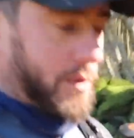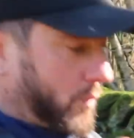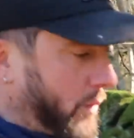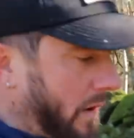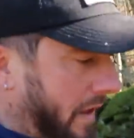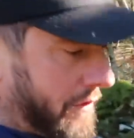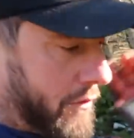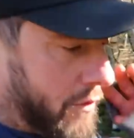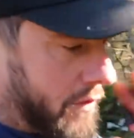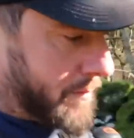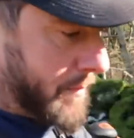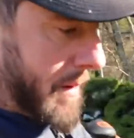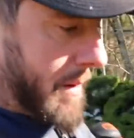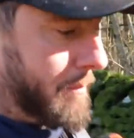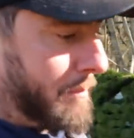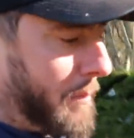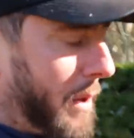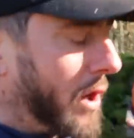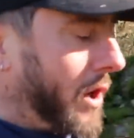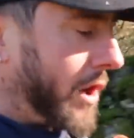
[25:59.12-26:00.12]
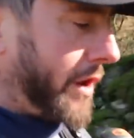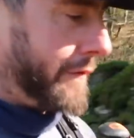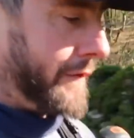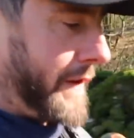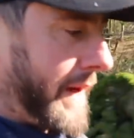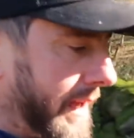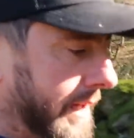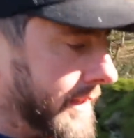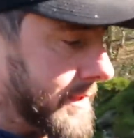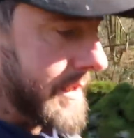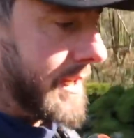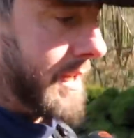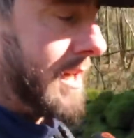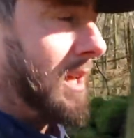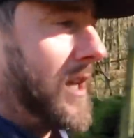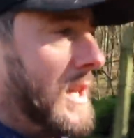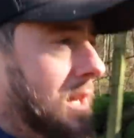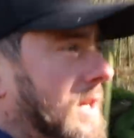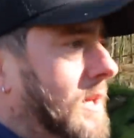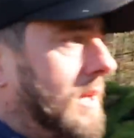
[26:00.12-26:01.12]
The weather has been perfect.
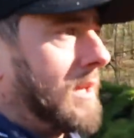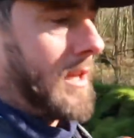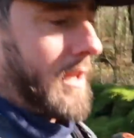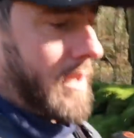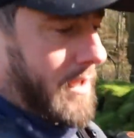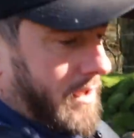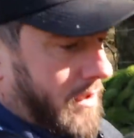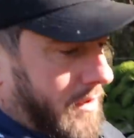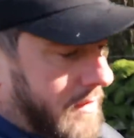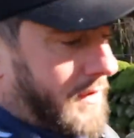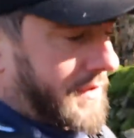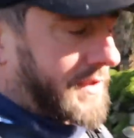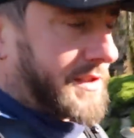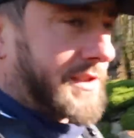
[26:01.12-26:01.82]
The